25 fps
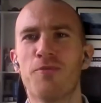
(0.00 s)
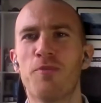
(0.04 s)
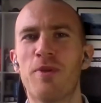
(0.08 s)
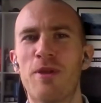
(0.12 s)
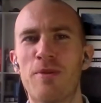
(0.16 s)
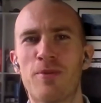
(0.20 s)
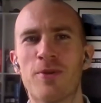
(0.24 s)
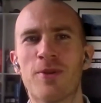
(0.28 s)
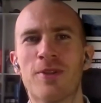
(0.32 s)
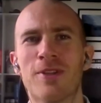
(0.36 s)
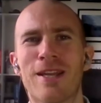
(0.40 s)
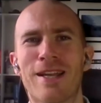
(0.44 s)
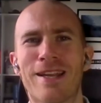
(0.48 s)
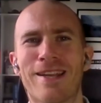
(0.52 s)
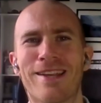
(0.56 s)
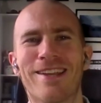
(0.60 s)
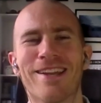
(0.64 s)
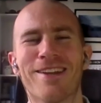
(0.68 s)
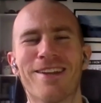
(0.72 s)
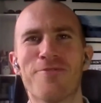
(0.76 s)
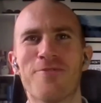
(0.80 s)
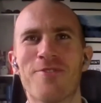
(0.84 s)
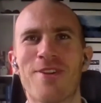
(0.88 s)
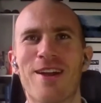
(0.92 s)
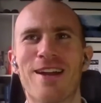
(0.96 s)
people like
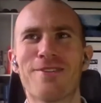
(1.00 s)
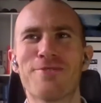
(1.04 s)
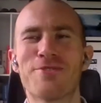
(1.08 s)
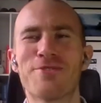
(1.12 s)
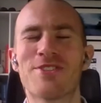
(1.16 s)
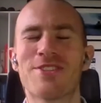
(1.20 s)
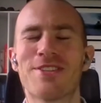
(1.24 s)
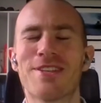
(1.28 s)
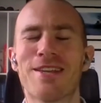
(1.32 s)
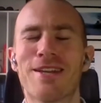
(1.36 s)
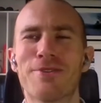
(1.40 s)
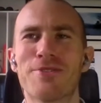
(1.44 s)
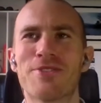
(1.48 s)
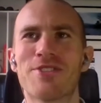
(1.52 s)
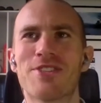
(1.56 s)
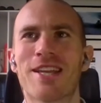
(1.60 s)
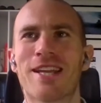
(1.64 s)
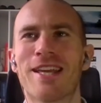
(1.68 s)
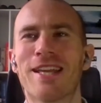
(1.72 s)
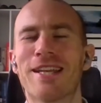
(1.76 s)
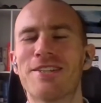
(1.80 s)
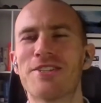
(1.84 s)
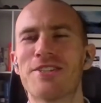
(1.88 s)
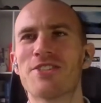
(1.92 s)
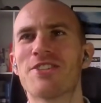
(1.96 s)
I was
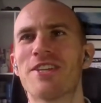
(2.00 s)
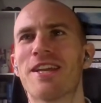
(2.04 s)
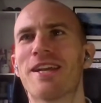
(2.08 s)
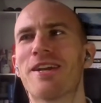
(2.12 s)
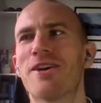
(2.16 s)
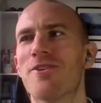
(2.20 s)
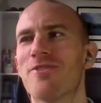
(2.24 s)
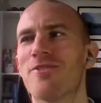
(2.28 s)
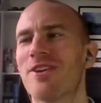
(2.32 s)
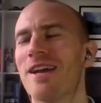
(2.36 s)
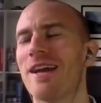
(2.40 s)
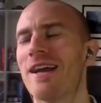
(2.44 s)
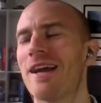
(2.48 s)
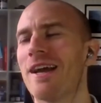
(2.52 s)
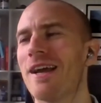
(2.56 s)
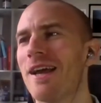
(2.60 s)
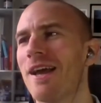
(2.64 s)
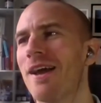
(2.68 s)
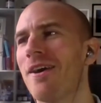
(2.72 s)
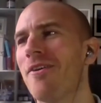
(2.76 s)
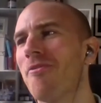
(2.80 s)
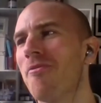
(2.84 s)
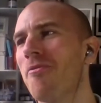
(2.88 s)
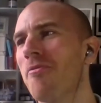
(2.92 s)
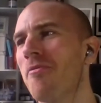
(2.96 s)
again just saying off air,
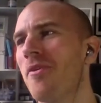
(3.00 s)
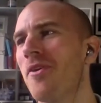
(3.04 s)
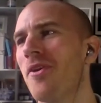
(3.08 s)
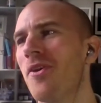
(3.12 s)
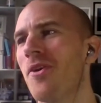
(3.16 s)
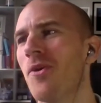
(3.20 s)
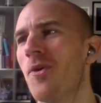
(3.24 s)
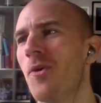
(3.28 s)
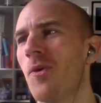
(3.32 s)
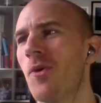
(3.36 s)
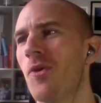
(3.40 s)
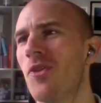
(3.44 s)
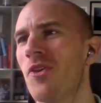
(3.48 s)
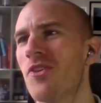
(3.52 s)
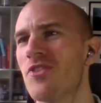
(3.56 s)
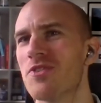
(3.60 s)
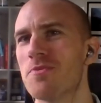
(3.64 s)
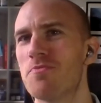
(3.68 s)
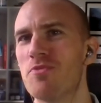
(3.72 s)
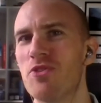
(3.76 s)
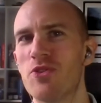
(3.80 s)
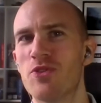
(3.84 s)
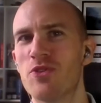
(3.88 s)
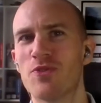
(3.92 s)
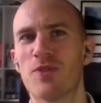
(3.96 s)
there's a
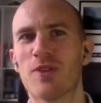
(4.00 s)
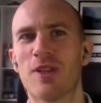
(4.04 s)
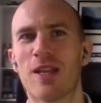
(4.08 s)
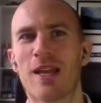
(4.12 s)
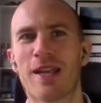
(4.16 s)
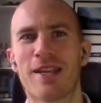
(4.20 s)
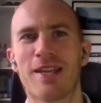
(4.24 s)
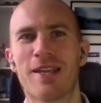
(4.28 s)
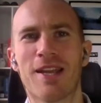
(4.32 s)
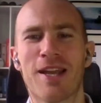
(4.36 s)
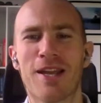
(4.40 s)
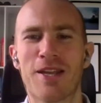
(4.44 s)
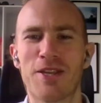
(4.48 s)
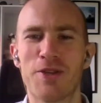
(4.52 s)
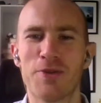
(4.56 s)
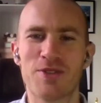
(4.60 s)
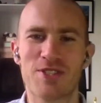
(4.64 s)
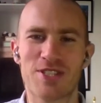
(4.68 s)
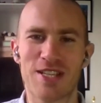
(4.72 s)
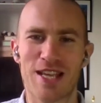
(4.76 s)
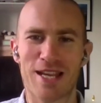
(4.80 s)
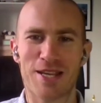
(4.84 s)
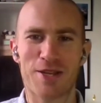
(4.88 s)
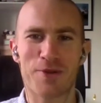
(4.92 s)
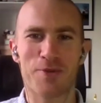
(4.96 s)
beautiful, like you were
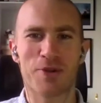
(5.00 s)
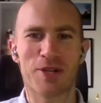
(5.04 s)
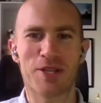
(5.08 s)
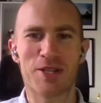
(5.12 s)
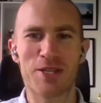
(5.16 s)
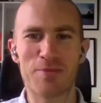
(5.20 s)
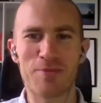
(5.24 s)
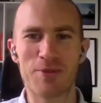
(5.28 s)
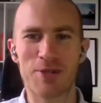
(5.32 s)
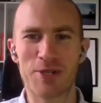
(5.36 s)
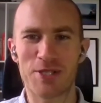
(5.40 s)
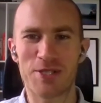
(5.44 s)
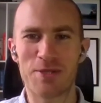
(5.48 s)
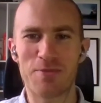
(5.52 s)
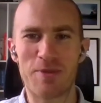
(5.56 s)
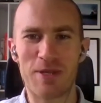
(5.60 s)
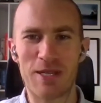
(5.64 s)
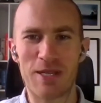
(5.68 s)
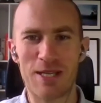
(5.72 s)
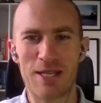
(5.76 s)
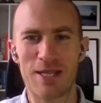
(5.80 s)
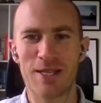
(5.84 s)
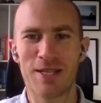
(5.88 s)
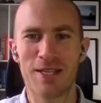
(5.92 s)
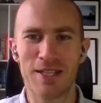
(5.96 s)
saying, you wanted the book to
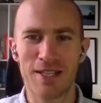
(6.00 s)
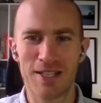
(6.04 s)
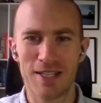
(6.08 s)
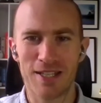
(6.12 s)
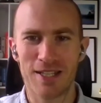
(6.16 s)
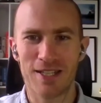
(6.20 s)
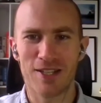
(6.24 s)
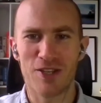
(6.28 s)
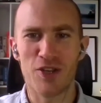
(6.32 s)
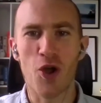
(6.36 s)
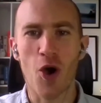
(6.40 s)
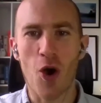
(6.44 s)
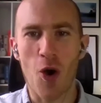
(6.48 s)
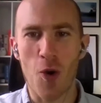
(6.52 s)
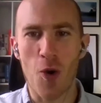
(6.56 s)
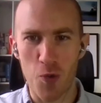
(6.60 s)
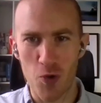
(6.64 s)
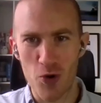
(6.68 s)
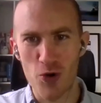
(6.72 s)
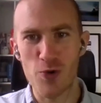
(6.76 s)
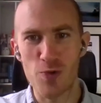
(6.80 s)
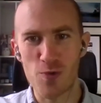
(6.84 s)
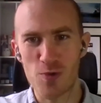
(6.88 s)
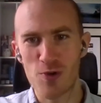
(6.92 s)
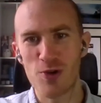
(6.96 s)
be not
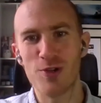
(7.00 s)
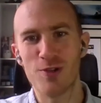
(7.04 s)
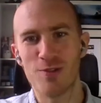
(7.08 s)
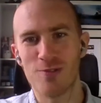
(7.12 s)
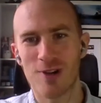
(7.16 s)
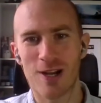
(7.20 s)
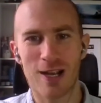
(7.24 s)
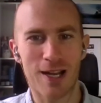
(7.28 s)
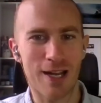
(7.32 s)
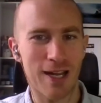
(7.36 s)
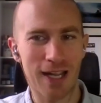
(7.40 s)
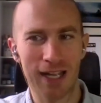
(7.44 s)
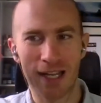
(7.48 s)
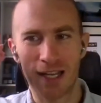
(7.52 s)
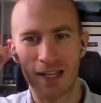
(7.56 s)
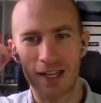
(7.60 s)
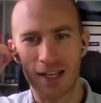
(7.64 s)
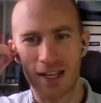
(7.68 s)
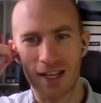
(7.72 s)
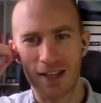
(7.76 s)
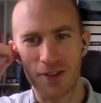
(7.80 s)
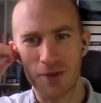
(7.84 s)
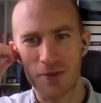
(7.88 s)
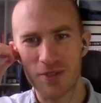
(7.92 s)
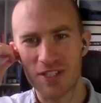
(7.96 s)
woo woo, right?
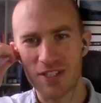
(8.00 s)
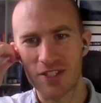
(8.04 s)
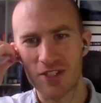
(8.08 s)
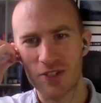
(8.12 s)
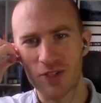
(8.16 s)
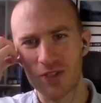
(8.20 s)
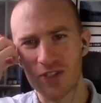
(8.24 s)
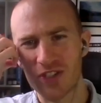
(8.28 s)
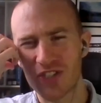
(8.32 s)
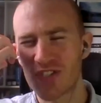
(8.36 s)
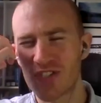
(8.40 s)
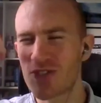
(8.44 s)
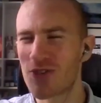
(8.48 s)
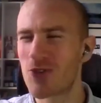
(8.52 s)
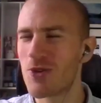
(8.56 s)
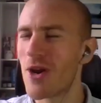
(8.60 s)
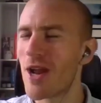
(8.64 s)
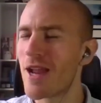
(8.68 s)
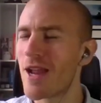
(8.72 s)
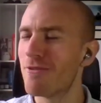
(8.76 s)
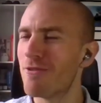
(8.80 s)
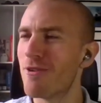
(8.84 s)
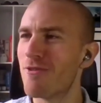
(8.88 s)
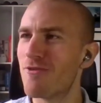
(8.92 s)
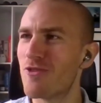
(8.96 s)
And there was this
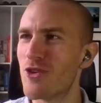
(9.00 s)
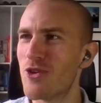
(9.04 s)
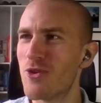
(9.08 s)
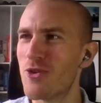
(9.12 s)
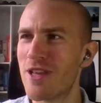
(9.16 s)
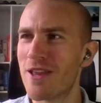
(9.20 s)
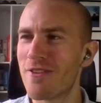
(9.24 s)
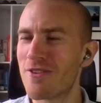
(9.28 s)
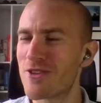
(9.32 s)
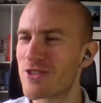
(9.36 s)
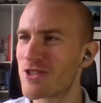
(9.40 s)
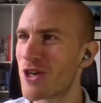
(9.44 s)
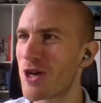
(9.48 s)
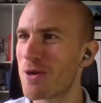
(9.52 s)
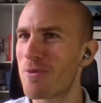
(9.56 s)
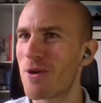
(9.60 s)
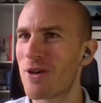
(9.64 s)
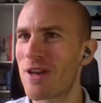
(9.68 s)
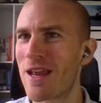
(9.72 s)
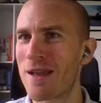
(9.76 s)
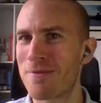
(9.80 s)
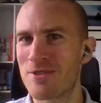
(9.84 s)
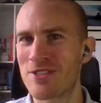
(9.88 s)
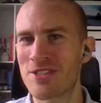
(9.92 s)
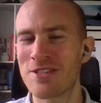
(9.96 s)
great review near the top
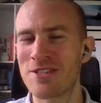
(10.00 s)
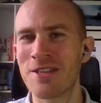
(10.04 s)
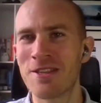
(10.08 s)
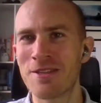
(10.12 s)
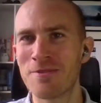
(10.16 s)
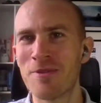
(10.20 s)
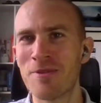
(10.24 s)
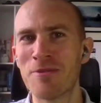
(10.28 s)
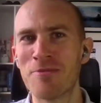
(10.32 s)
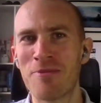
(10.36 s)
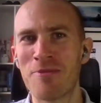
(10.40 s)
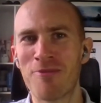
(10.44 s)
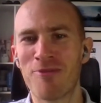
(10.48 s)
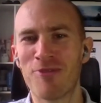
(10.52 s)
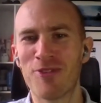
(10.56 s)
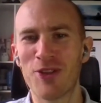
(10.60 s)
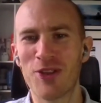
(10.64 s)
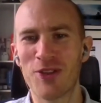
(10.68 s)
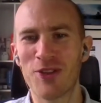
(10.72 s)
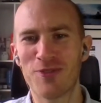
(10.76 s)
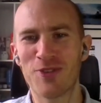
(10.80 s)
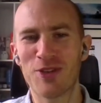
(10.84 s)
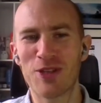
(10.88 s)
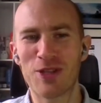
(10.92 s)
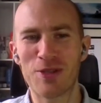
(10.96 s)
on Amazon at the moment for
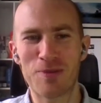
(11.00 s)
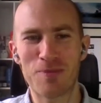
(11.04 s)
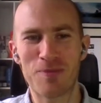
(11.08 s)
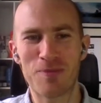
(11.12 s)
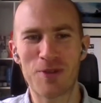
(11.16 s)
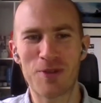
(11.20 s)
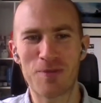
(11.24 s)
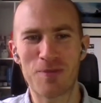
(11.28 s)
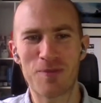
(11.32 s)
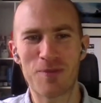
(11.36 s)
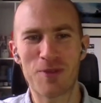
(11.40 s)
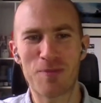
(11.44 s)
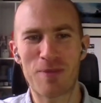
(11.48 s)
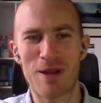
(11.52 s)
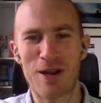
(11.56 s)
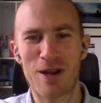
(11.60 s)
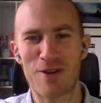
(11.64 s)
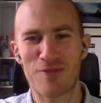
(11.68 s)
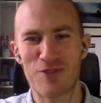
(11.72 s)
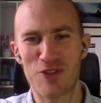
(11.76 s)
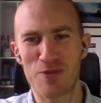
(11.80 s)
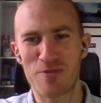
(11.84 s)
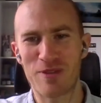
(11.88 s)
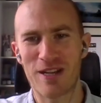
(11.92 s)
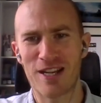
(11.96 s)
the Power
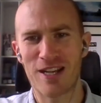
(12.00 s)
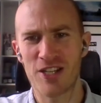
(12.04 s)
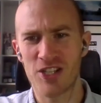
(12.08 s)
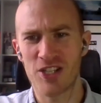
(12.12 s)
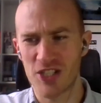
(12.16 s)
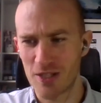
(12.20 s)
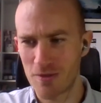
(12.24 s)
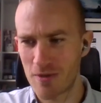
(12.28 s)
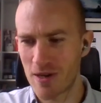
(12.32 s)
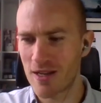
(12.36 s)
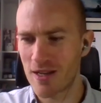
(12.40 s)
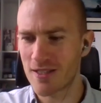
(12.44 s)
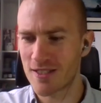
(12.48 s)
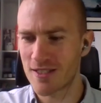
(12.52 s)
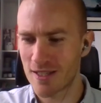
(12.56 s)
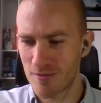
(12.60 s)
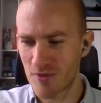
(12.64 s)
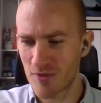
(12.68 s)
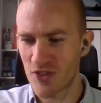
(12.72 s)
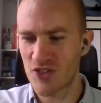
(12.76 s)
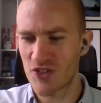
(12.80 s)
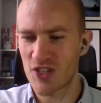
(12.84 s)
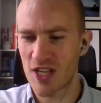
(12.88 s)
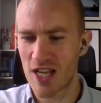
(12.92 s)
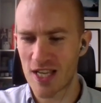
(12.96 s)
of Human Energy, where
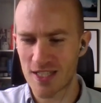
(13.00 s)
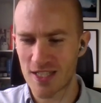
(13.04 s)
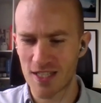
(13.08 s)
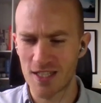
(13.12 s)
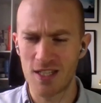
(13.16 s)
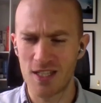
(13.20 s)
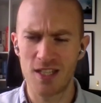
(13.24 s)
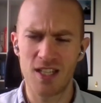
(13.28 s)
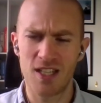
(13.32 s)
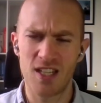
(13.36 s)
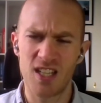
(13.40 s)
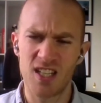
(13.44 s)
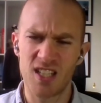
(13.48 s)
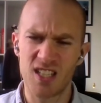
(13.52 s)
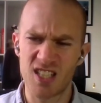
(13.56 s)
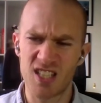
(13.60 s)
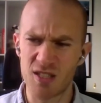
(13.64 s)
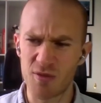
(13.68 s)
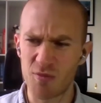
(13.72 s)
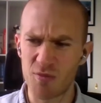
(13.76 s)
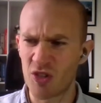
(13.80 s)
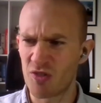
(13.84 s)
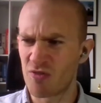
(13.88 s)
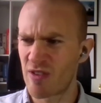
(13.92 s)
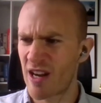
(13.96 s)
someone says,
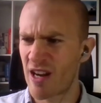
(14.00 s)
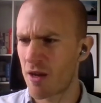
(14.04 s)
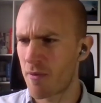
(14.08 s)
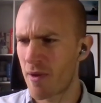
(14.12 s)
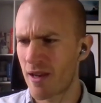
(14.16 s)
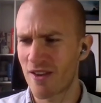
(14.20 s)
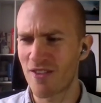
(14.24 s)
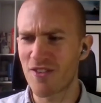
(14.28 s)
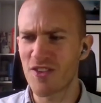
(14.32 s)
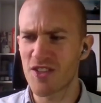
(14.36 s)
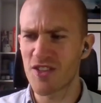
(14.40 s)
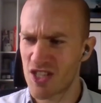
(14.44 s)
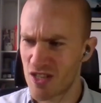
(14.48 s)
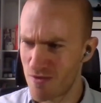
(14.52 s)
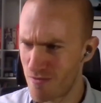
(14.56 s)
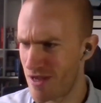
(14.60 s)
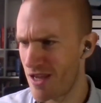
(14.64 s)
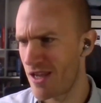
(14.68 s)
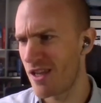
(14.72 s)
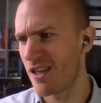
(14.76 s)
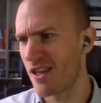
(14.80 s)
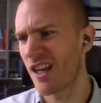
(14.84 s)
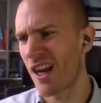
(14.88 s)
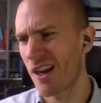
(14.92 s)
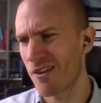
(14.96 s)
someone recommended this to
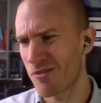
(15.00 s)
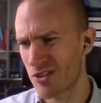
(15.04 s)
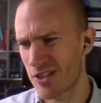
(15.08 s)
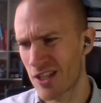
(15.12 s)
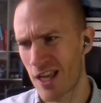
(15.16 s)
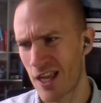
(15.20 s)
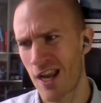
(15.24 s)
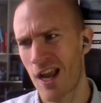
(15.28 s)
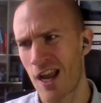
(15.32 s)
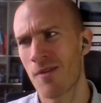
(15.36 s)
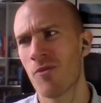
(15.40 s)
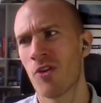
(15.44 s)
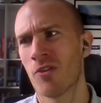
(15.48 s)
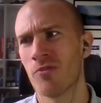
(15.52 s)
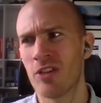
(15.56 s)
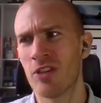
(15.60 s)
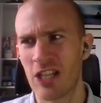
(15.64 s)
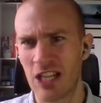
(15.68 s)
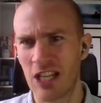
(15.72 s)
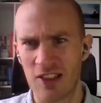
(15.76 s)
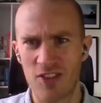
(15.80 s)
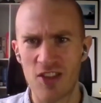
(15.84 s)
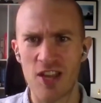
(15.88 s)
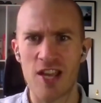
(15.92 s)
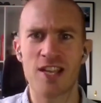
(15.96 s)
me, and I was like, I'm not
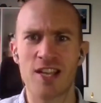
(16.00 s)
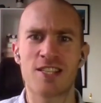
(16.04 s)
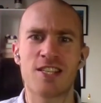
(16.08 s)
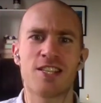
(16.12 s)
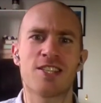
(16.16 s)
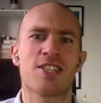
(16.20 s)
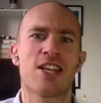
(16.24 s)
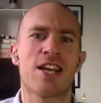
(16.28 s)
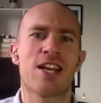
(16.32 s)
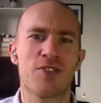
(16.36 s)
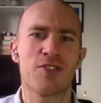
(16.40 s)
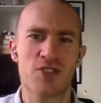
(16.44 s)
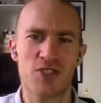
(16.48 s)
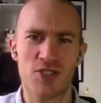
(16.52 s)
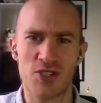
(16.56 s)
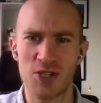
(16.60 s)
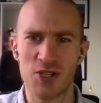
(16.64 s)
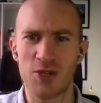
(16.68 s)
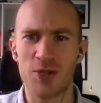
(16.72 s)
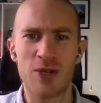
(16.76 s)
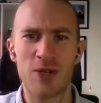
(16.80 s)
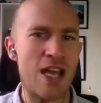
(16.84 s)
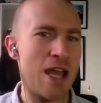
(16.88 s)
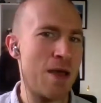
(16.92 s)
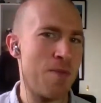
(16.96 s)
reading this, it sounds
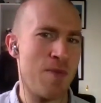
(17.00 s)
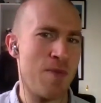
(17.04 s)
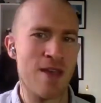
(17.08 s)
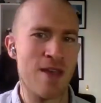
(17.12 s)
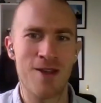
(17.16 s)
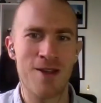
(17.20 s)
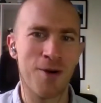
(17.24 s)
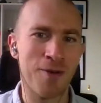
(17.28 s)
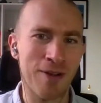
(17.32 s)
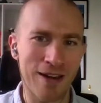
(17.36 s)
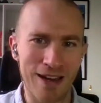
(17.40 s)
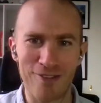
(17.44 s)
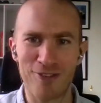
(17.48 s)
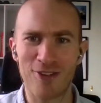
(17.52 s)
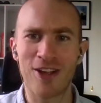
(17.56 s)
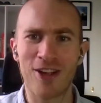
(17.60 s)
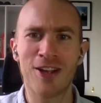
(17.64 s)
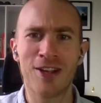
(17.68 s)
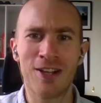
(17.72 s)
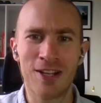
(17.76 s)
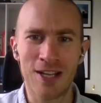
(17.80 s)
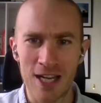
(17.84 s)
too hippie or whatever.